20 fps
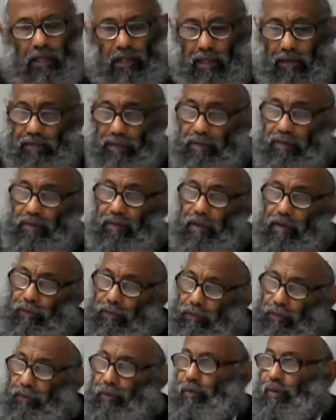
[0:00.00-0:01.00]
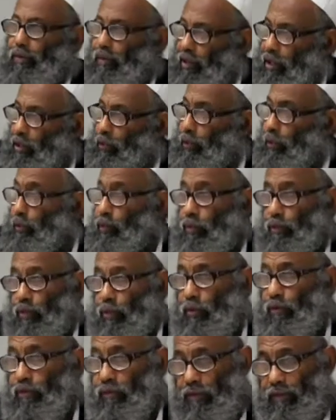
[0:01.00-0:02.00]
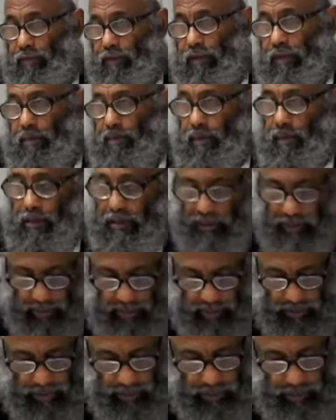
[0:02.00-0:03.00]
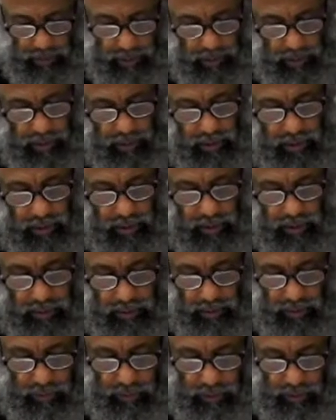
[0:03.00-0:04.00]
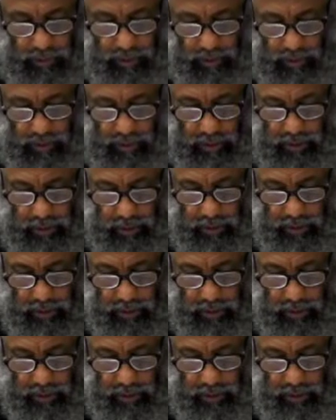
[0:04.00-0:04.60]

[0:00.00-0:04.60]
If there are 2, each one will put 50%. This is the condition.